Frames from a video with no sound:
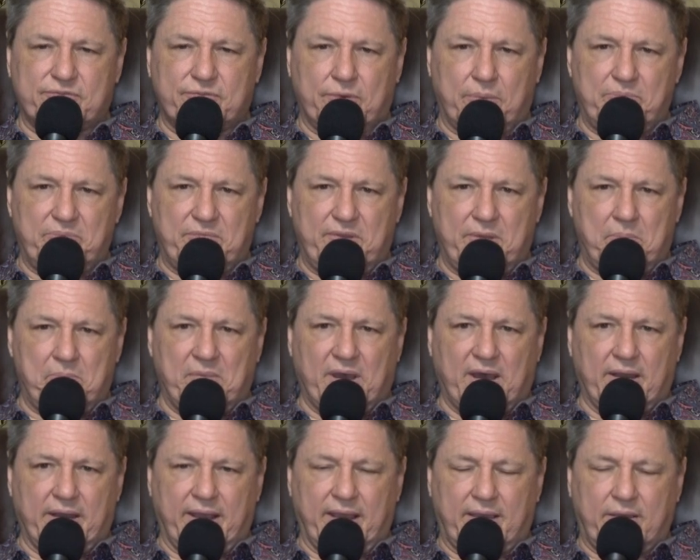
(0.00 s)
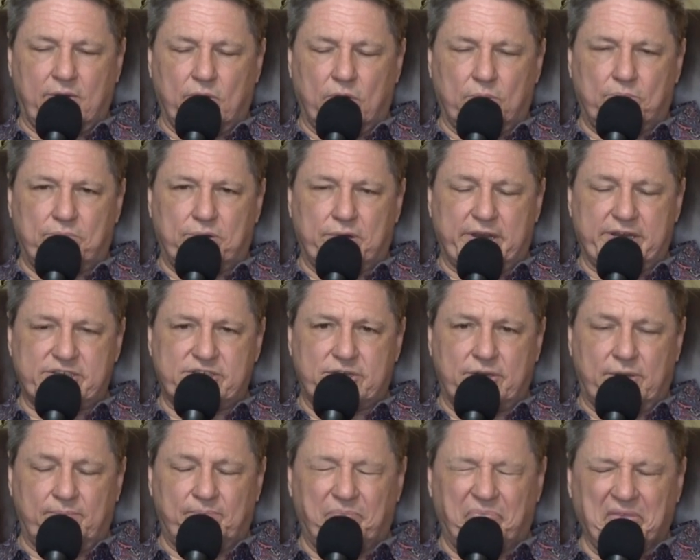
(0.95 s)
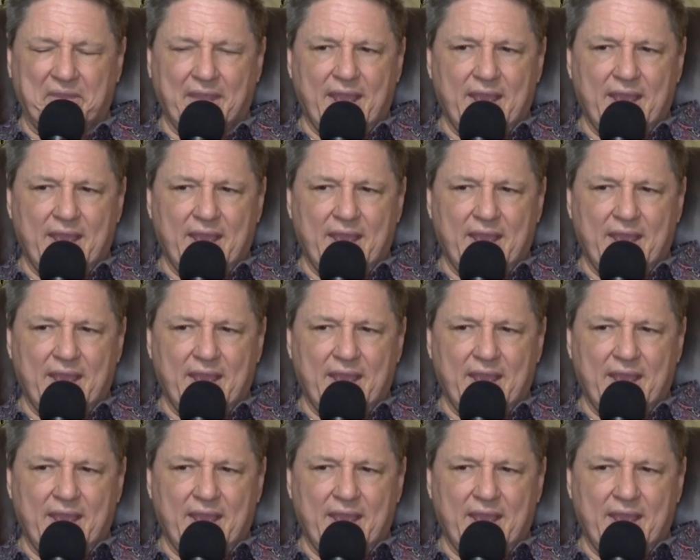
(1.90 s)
from demonic oppression.